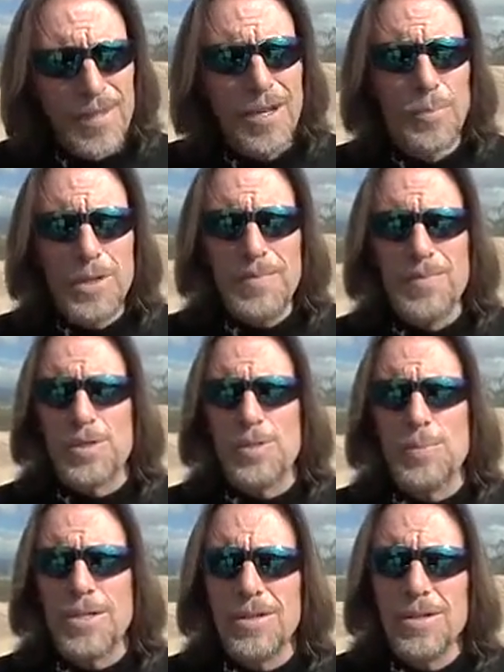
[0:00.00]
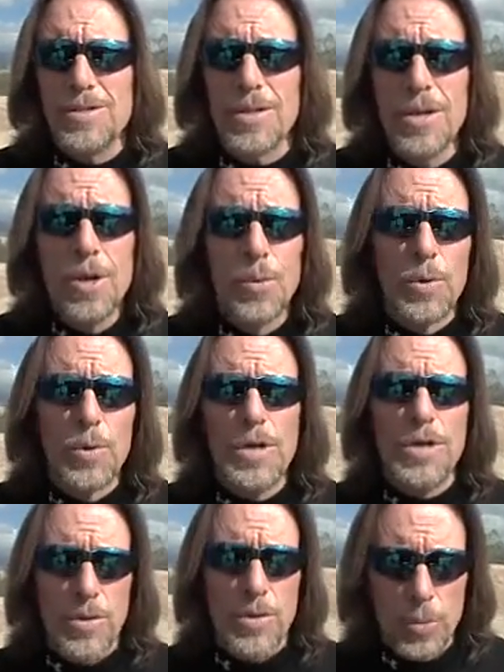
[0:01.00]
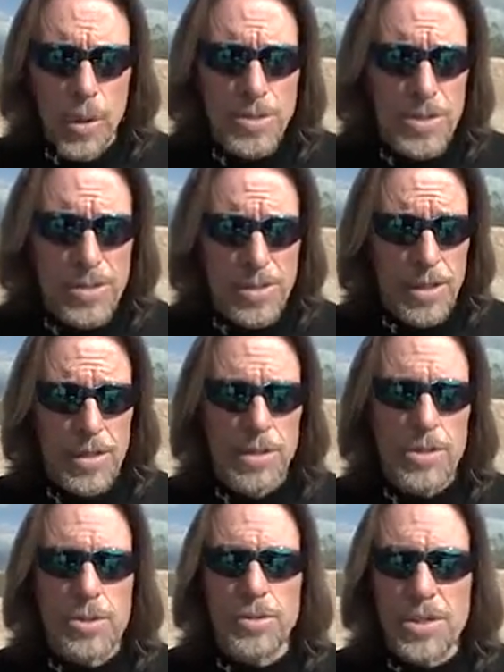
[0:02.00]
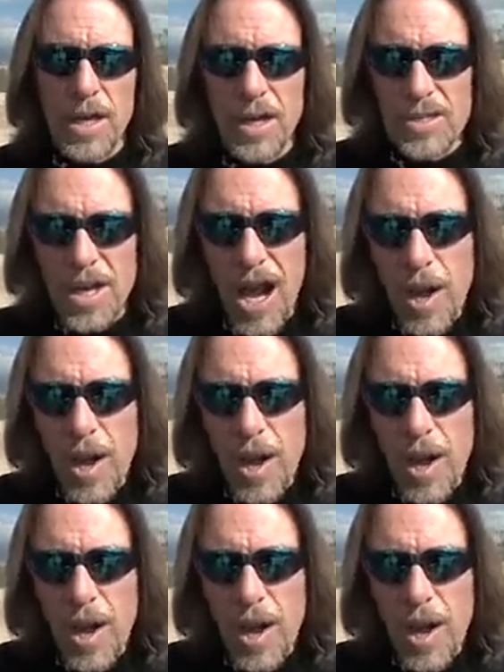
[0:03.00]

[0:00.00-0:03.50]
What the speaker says: I believe this is because when reading the questions in the initial test,